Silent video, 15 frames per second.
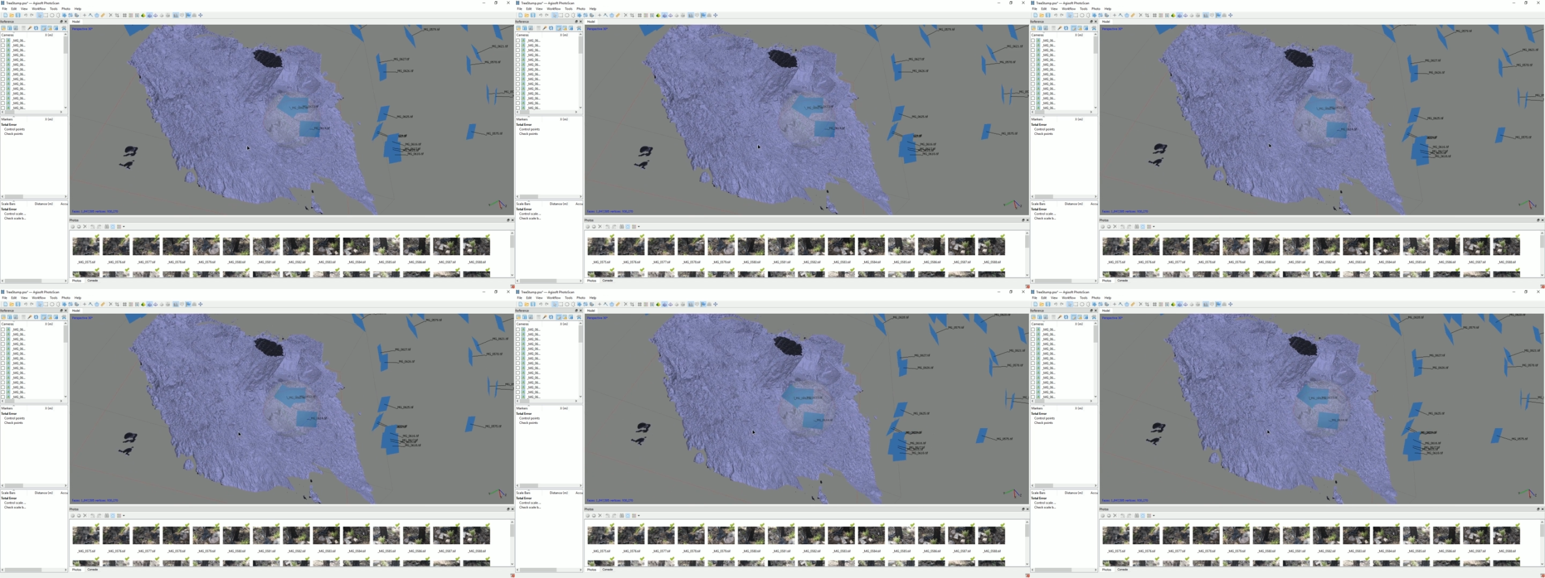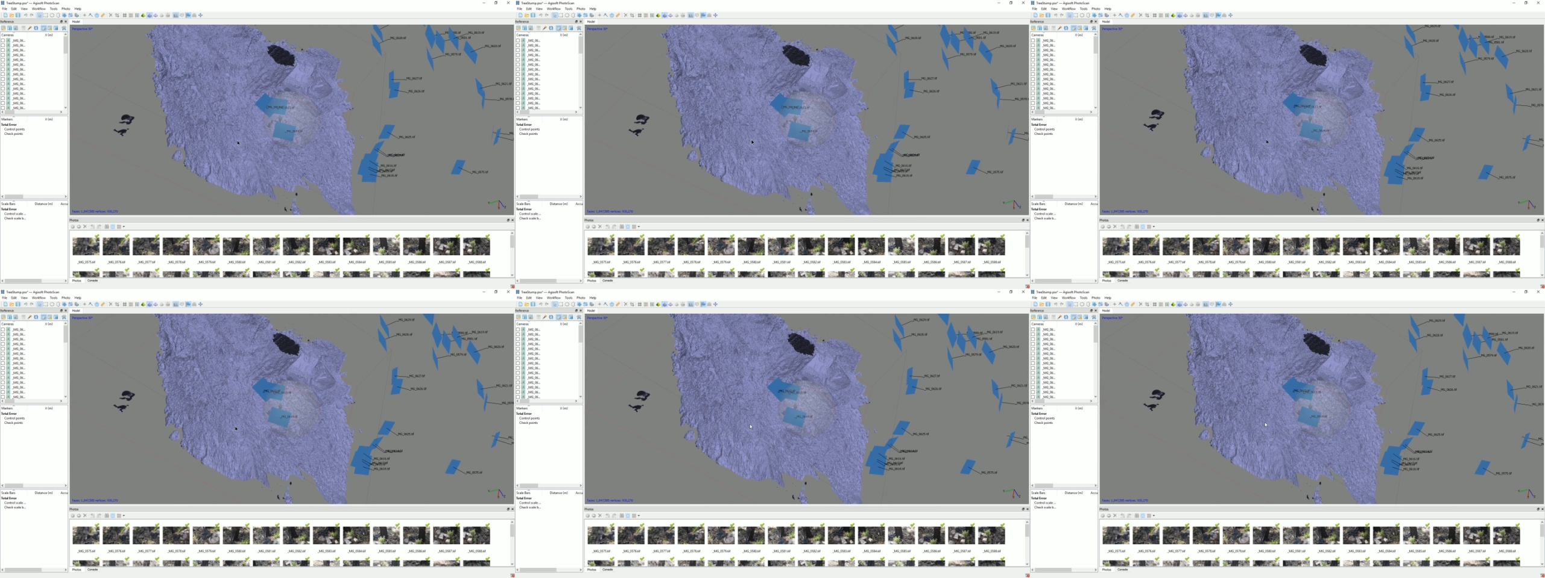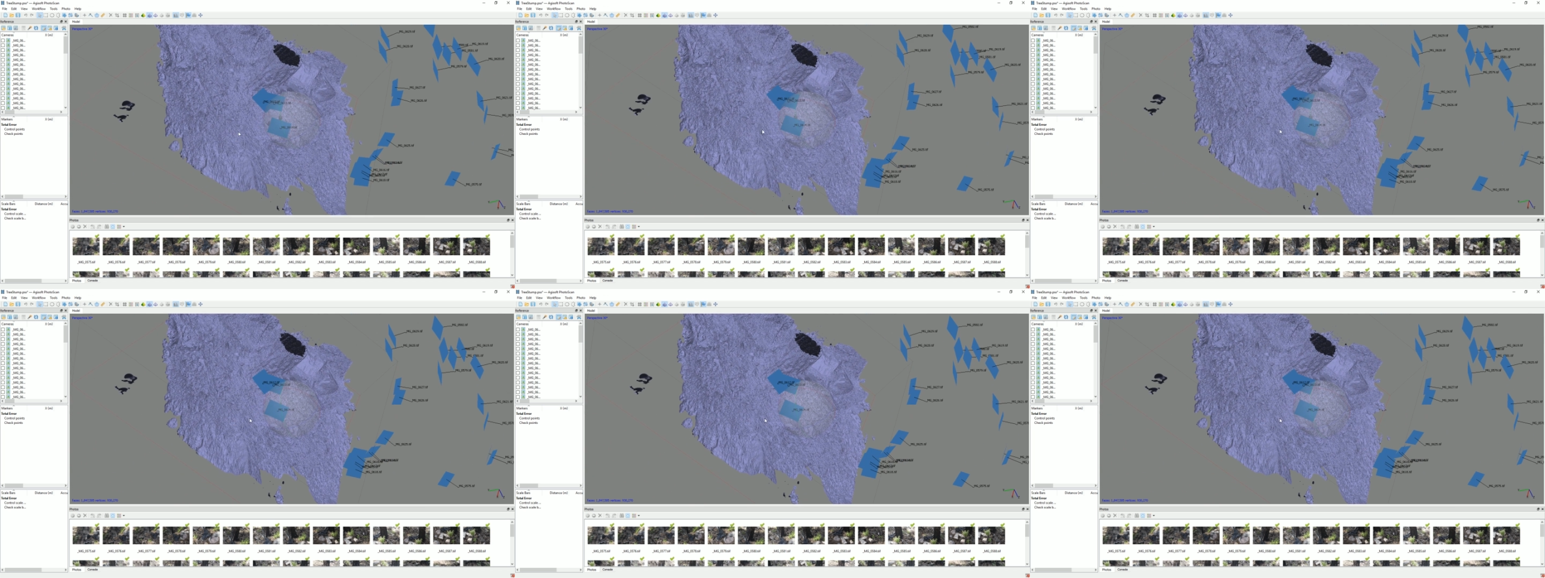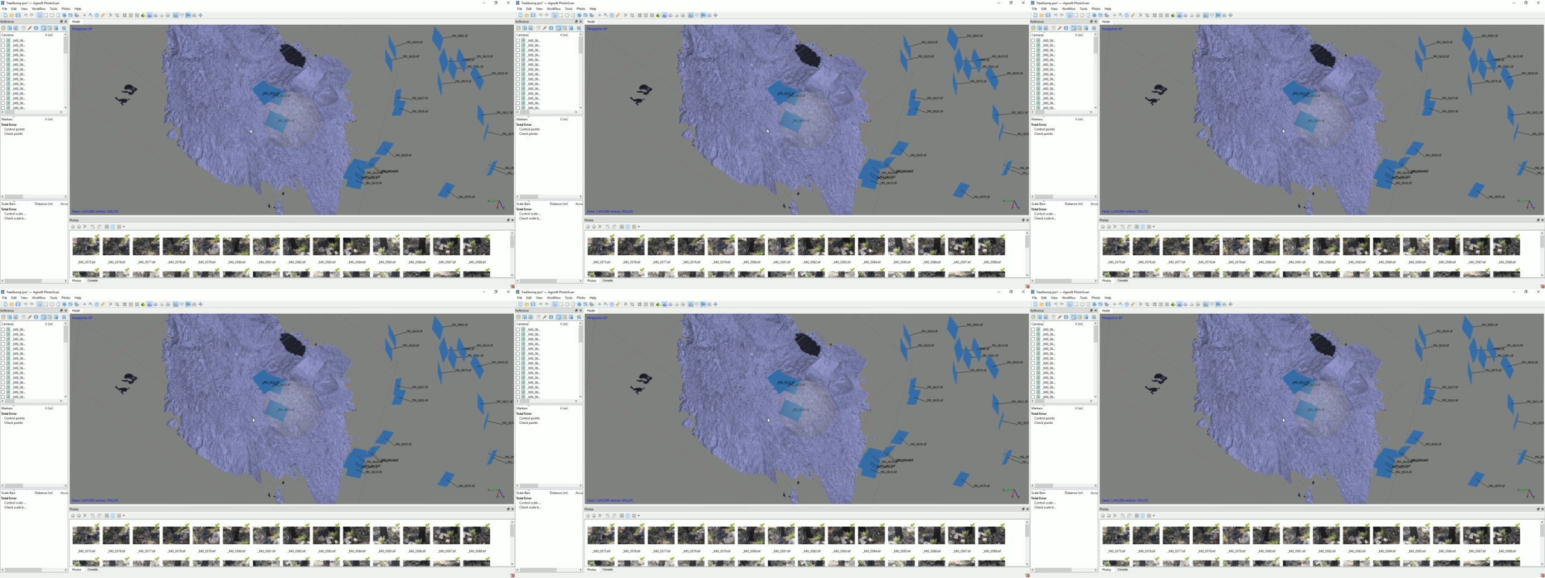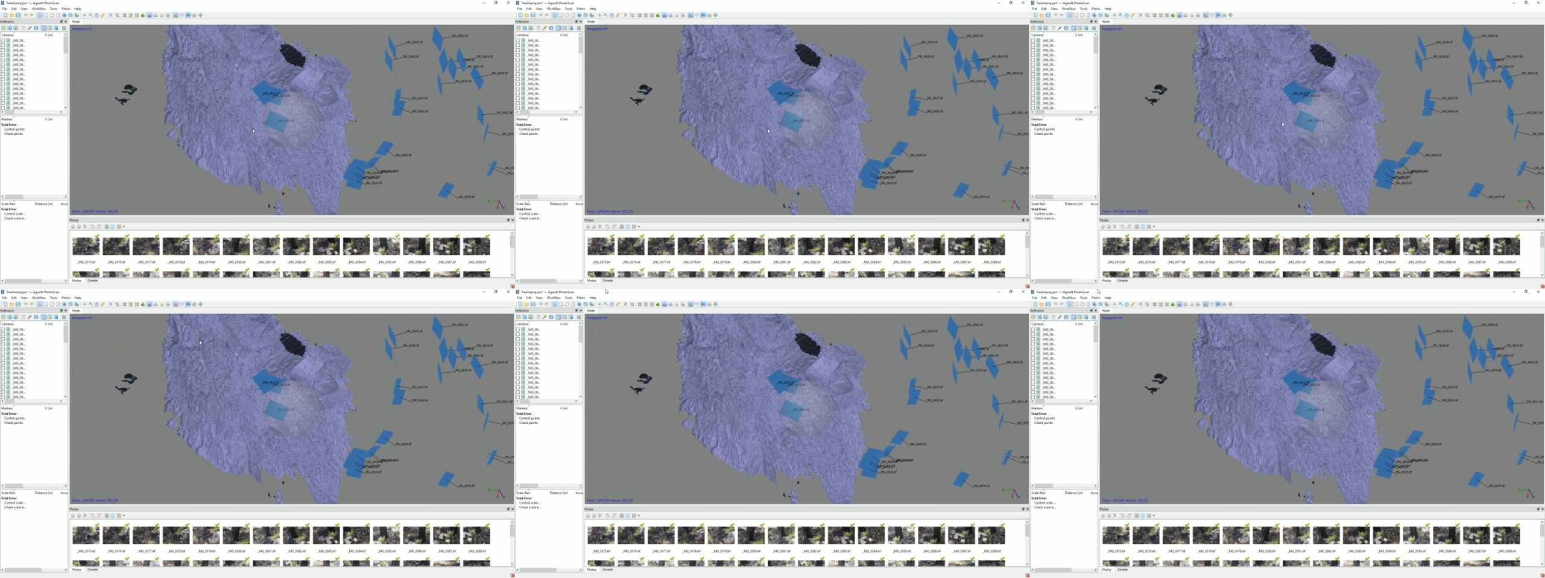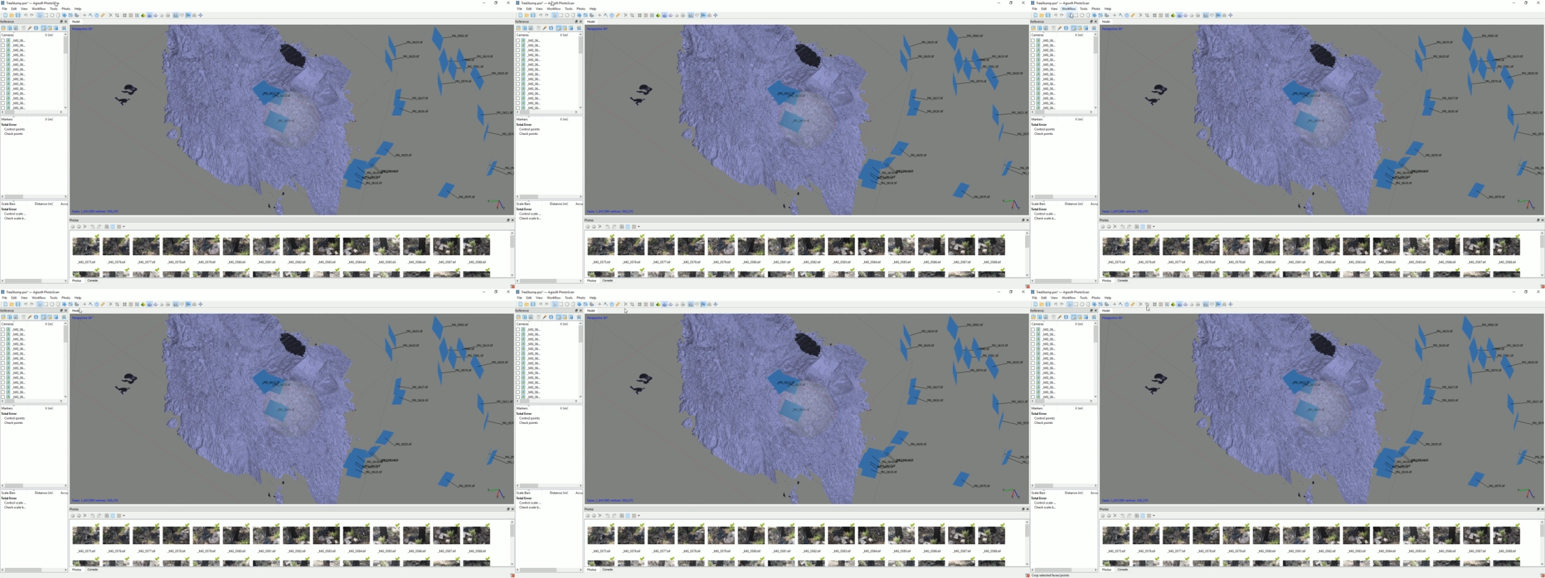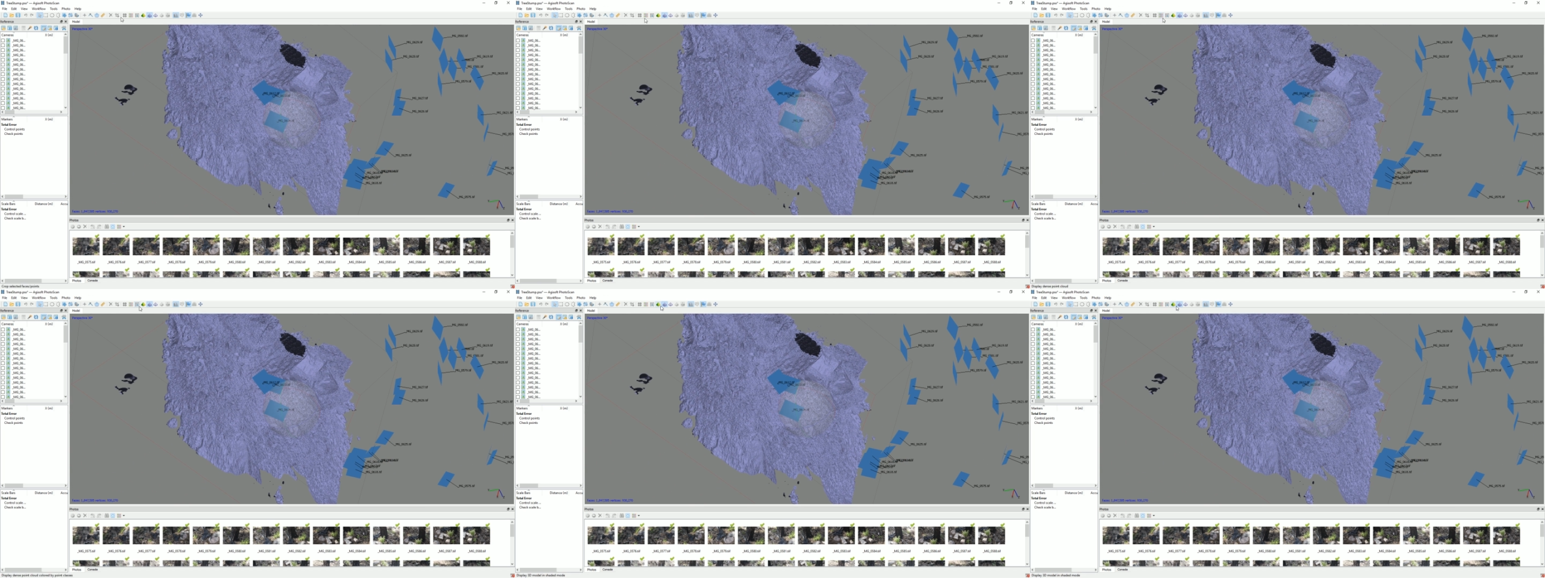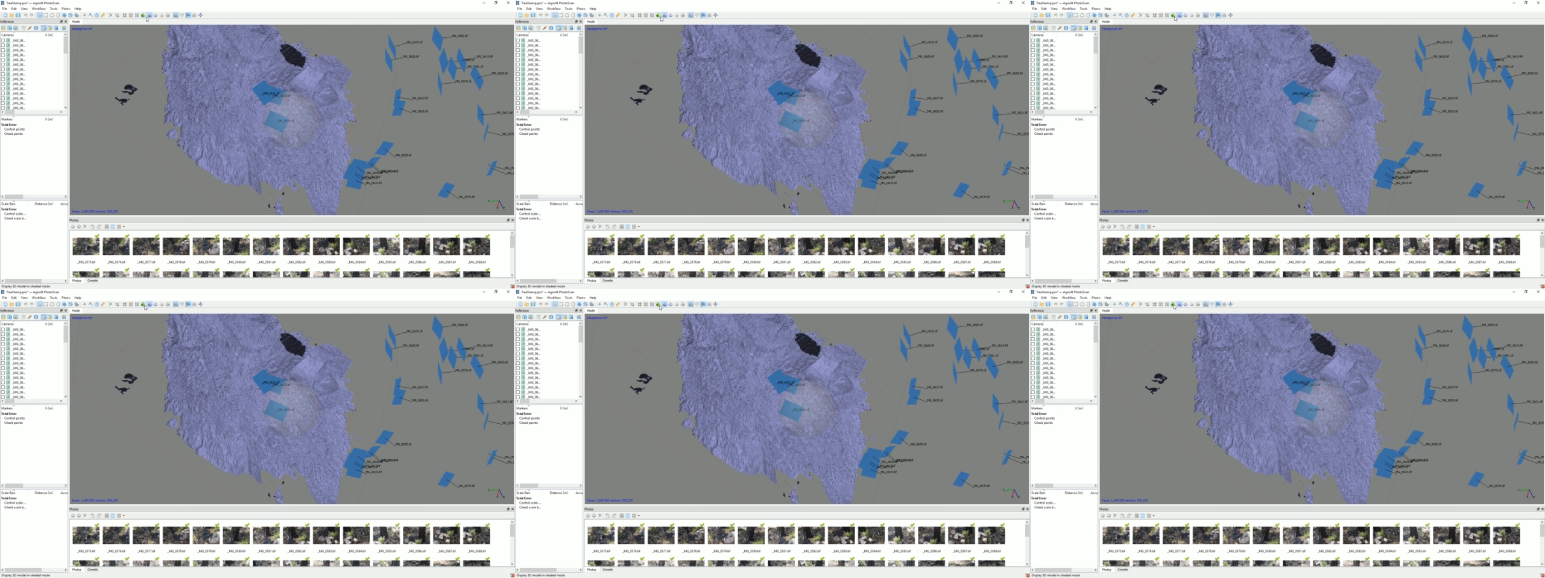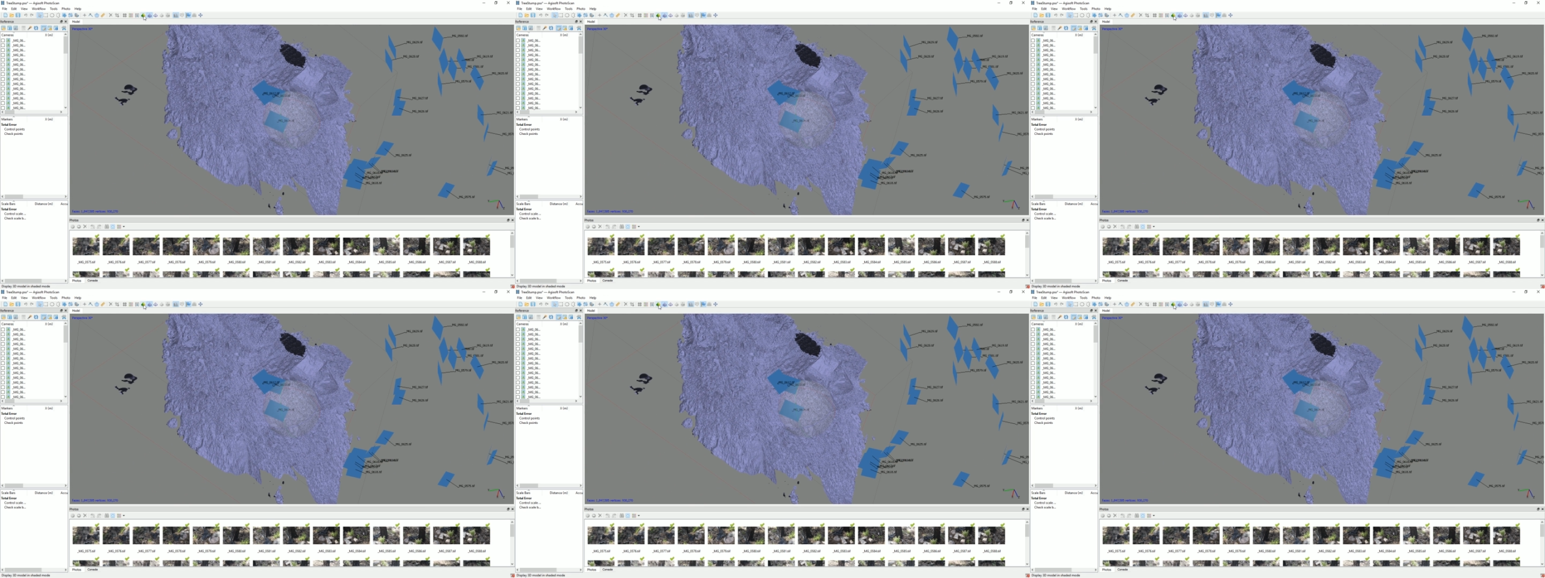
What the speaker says: No face is visible, so there are no lips to read.